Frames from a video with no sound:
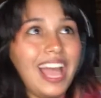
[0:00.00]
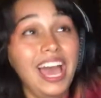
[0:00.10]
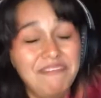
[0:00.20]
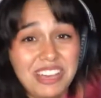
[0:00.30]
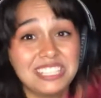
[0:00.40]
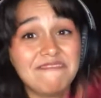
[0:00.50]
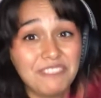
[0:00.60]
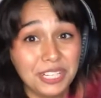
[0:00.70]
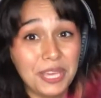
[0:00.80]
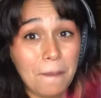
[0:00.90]
I've had some
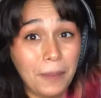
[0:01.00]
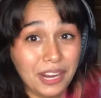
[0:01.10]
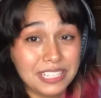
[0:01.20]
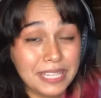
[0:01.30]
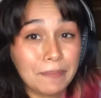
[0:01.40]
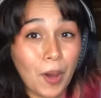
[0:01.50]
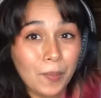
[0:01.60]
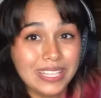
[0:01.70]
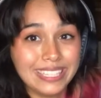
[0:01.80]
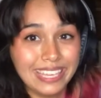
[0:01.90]
really embarrassing
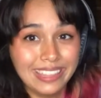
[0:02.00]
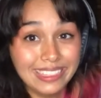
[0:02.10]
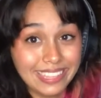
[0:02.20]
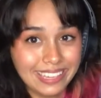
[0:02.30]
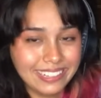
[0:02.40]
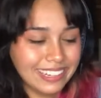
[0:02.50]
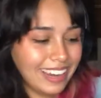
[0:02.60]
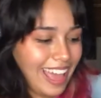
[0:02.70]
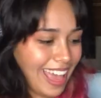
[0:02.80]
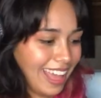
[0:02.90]
moments in
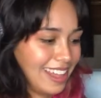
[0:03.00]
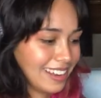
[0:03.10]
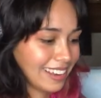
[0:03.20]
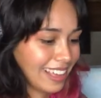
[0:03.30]
theater, and